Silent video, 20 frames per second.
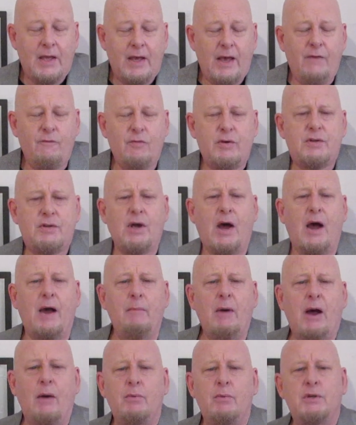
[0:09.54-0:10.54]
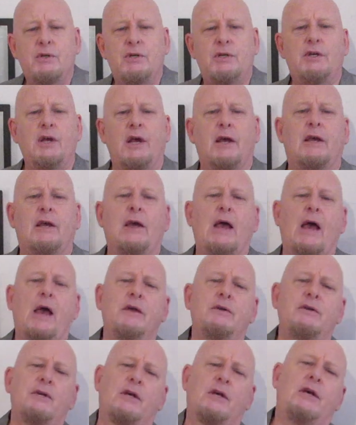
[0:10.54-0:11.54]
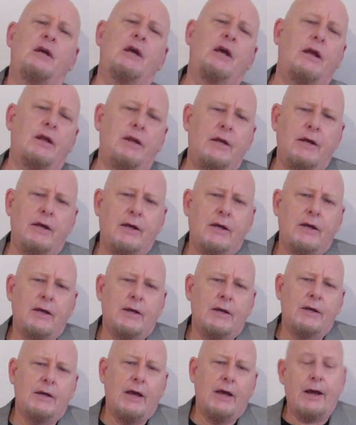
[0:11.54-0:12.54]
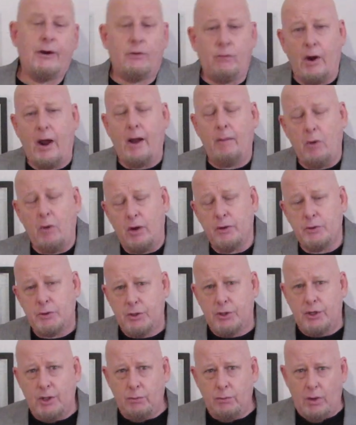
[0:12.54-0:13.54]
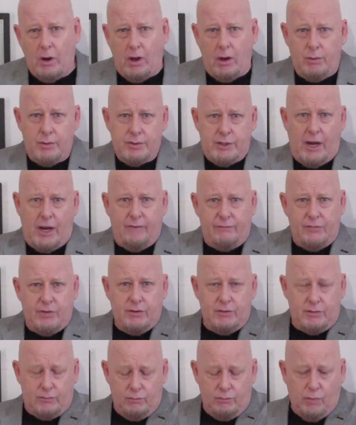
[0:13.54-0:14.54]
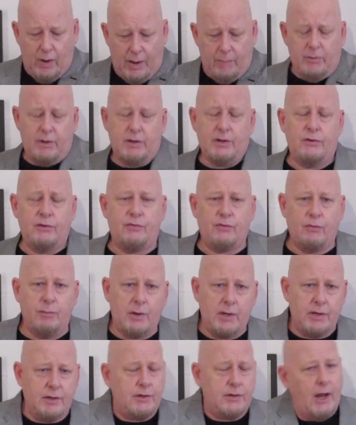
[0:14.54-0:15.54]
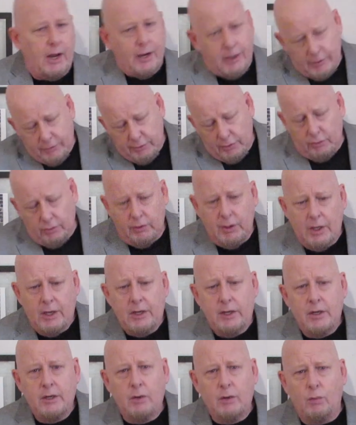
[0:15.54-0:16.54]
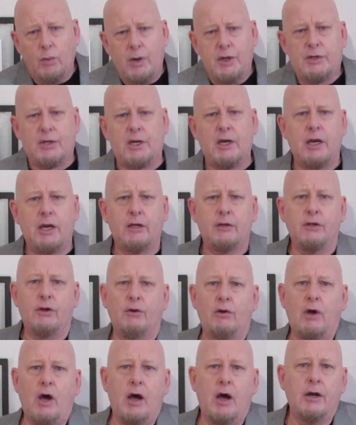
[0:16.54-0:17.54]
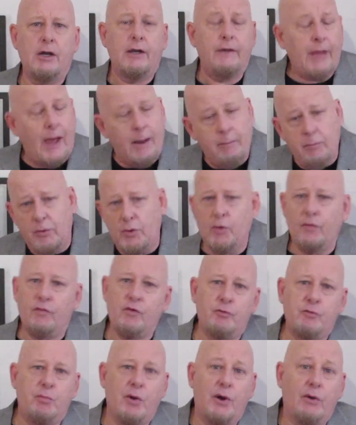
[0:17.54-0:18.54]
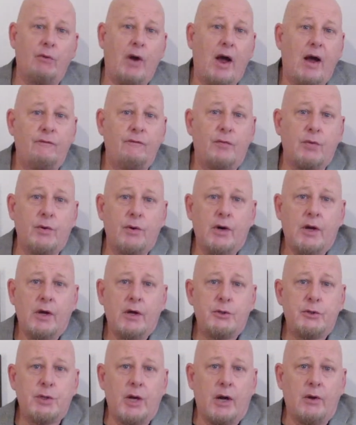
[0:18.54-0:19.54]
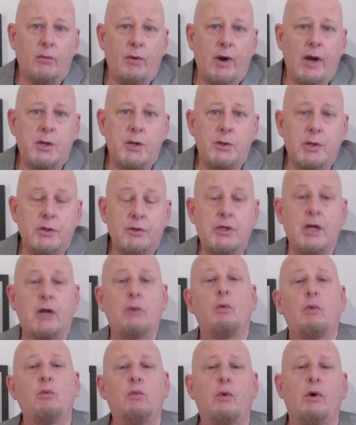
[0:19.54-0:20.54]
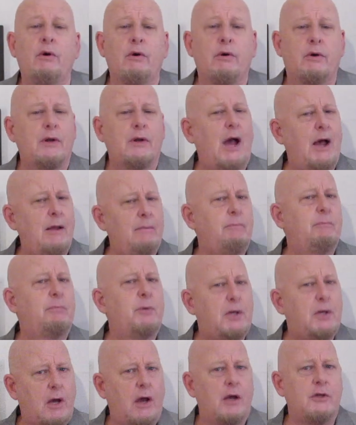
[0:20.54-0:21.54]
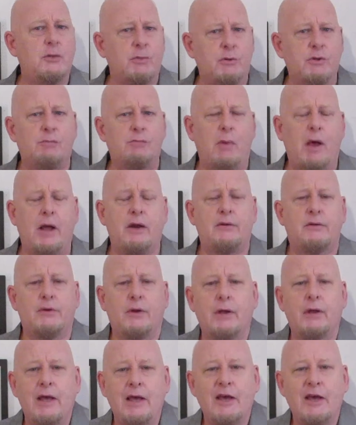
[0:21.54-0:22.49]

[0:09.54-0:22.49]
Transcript: Every time I was sick as a kid at Grandma's, she would always have these remedies for me to take, and little whiskey and little honey. That maneuver's been around for generations, and it would work, not because it was medicine.